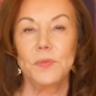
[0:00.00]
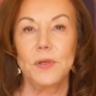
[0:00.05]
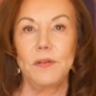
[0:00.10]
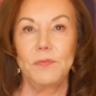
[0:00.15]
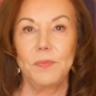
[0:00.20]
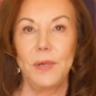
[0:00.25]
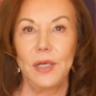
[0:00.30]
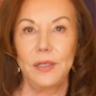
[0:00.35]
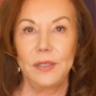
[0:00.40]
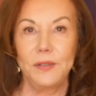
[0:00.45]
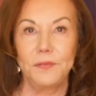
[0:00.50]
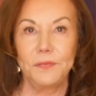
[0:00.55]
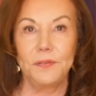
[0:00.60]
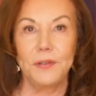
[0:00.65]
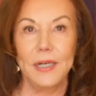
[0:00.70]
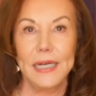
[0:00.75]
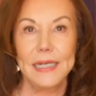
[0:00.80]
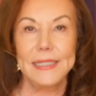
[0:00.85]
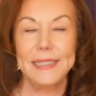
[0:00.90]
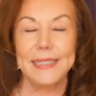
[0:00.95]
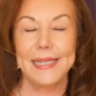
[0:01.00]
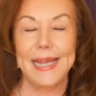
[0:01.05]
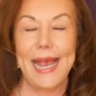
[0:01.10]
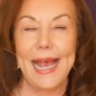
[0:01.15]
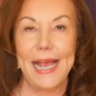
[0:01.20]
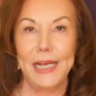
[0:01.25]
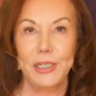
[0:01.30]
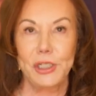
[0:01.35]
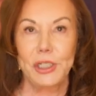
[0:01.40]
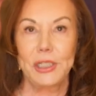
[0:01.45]
one of my good friends
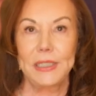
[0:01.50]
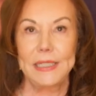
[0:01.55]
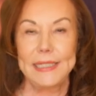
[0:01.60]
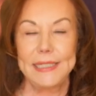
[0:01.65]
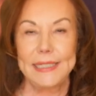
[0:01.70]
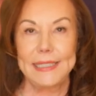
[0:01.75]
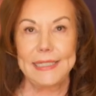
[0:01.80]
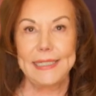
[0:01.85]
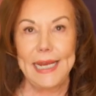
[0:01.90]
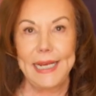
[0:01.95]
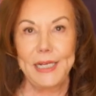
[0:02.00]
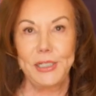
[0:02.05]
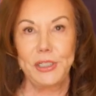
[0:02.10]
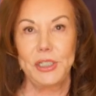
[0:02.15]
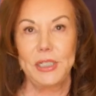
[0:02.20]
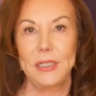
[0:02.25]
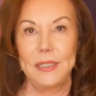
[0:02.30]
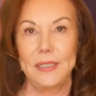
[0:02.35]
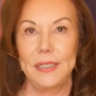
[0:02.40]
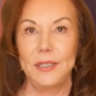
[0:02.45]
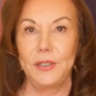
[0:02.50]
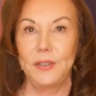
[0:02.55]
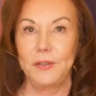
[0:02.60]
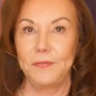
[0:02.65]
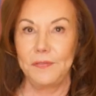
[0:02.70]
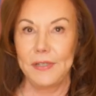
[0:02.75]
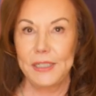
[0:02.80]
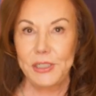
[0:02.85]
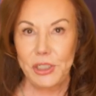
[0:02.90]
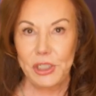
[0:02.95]
actually staged an
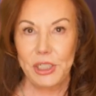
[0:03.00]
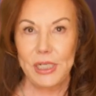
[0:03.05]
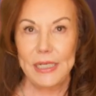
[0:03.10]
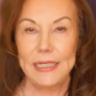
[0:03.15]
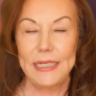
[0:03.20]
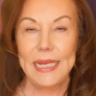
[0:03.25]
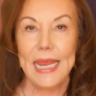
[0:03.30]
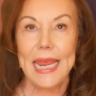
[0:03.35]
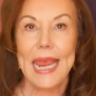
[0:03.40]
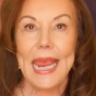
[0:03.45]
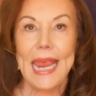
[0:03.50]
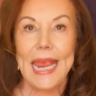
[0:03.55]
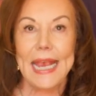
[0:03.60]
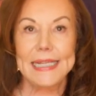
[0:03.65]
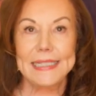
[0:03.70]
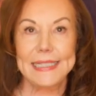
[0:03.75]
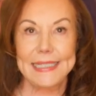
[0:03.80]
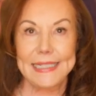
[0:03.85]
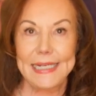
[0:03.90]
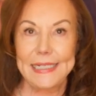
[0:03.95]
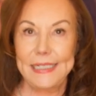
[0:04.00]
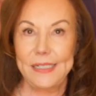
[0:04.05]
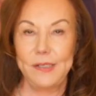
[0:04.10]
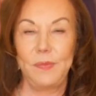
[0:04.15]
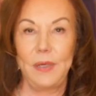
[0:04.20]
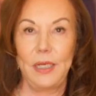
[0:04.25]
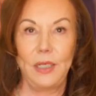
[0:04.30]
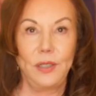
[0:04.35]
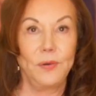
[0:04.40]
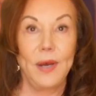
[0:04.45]
intervention and said
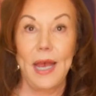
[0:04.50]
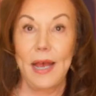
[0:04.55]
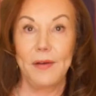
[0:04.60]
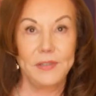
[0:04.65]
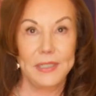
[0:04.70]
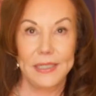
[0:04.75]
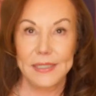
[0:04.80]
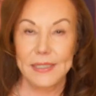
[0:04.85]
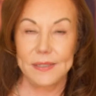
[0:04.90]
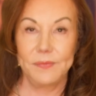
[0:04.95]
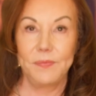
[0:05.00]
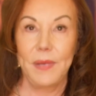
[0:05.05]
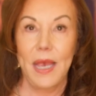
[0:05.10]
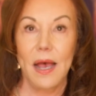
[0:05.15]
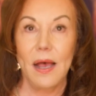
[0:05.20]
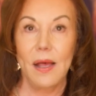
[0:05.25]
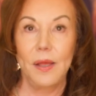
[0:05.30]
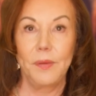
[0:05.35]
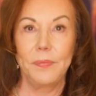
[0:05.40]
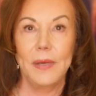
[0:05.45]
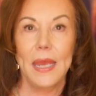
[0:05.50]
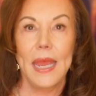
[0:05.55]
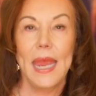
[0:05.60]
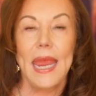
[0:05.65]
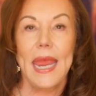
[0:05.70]
to me, "You have to get some help."